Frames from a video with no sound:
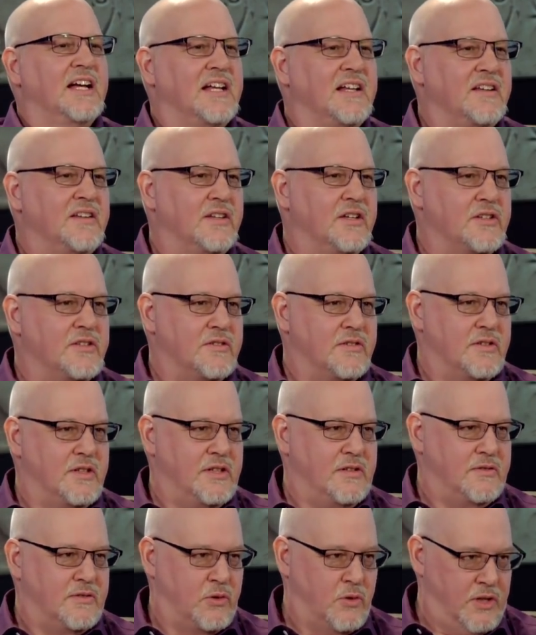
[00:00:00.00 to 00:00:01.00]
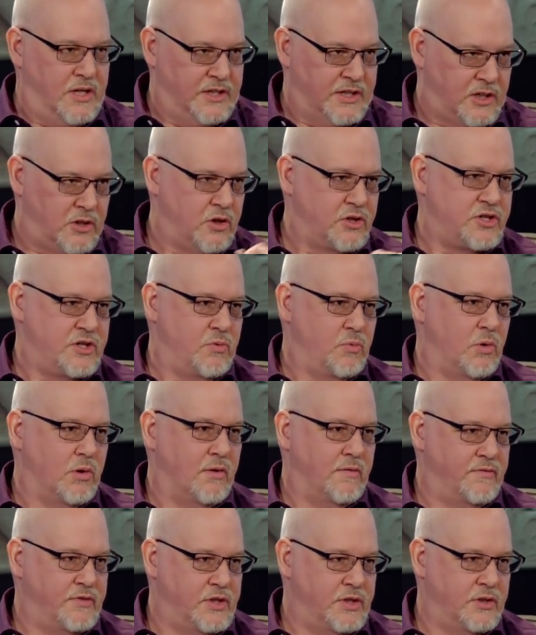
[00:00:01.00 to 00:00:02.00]
the, the, in the Christian
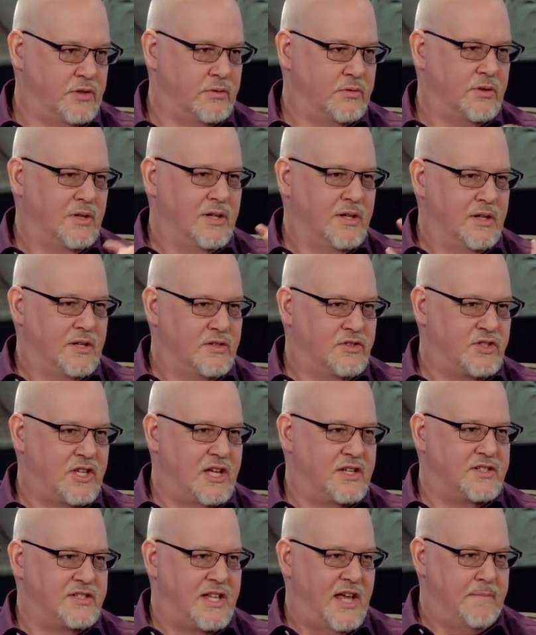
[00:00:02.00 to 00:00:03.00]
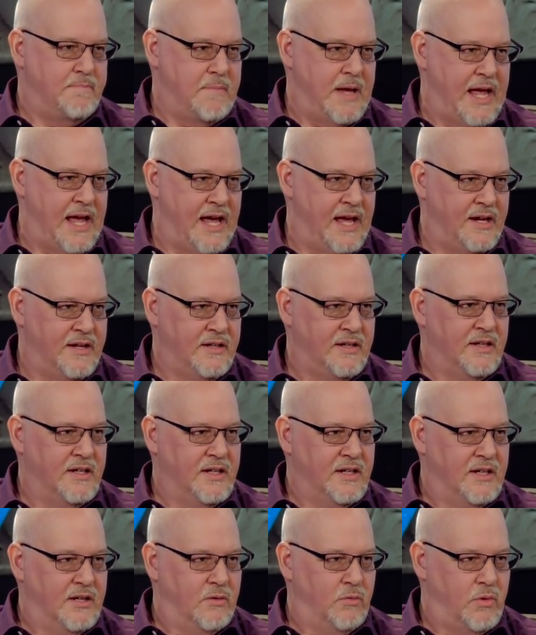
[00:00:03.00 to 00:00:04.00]
worldview says that man
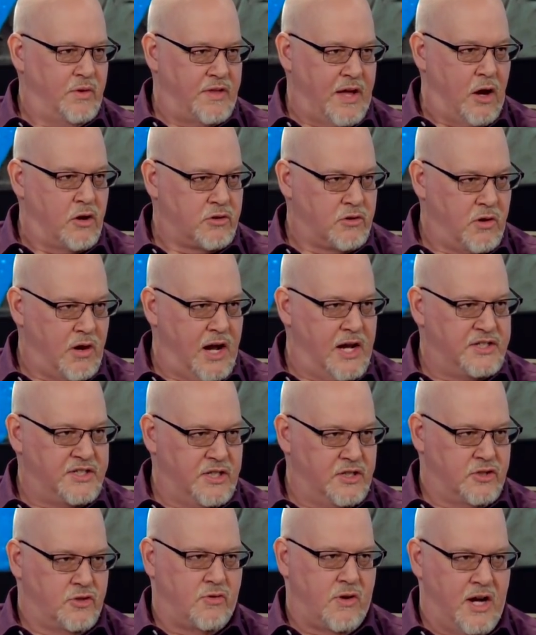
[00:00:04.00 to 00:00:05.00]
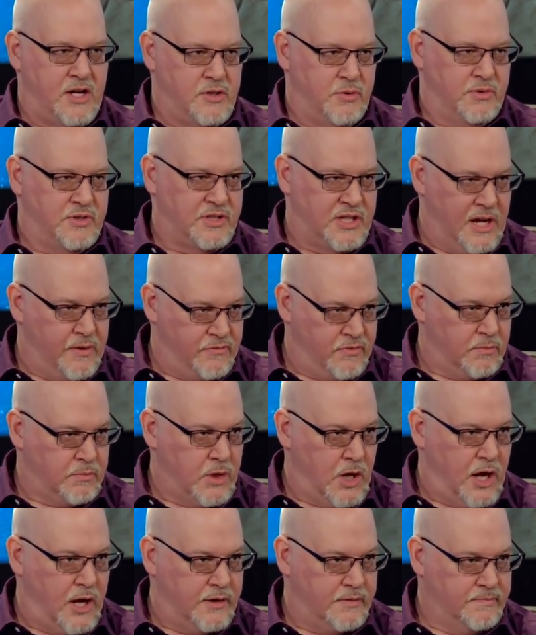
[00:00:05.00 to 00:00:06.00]
without Christ is trying to escape from
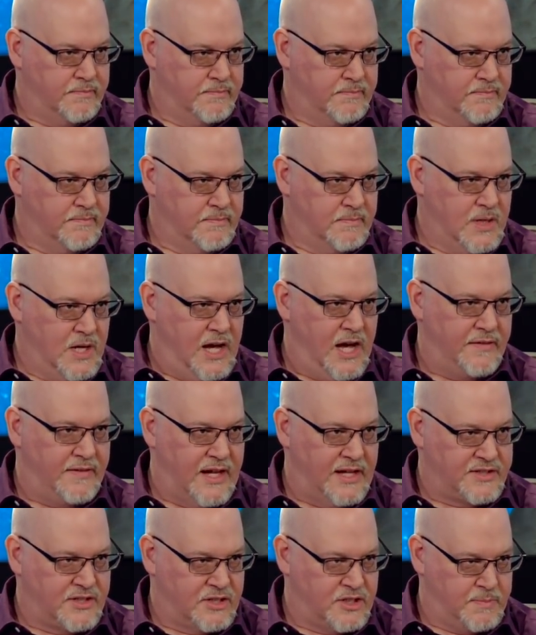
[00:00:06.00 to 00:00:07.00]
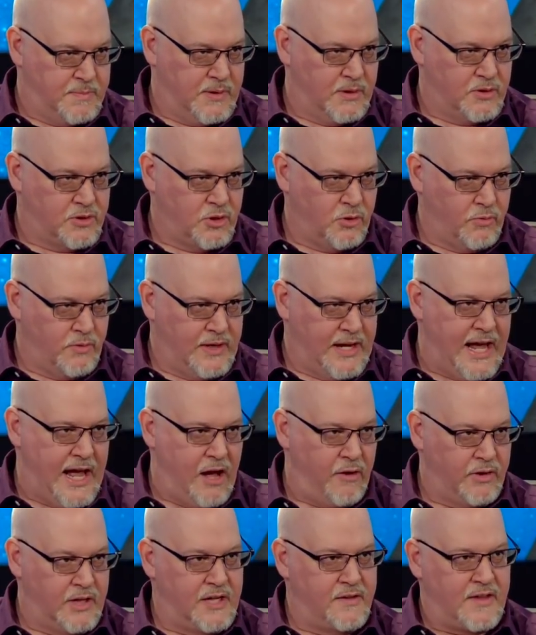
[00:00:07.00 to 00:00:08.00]
God. And that's a spiritual
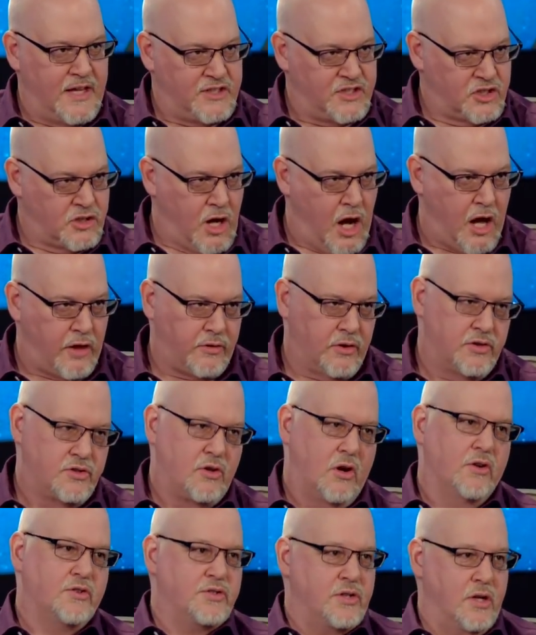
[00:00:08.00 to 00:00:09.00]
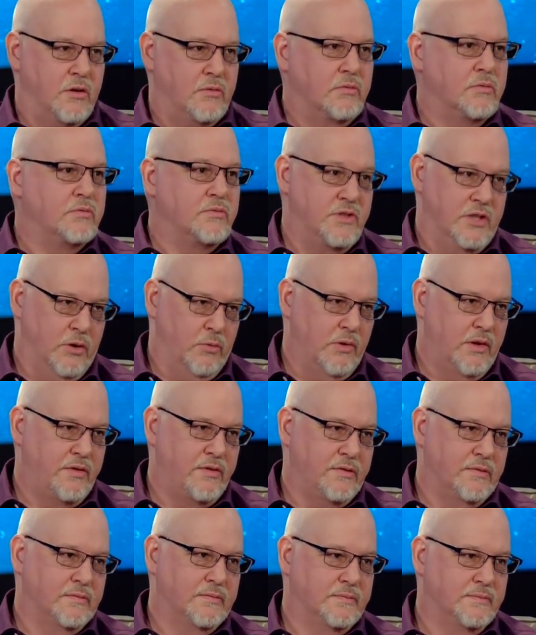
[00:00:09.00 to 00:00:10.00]
reality that scholars also deal with.
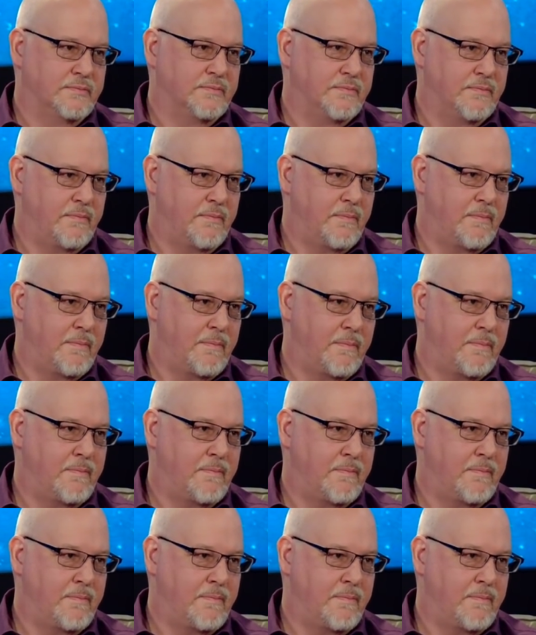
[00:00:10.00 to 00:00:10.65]
Very good,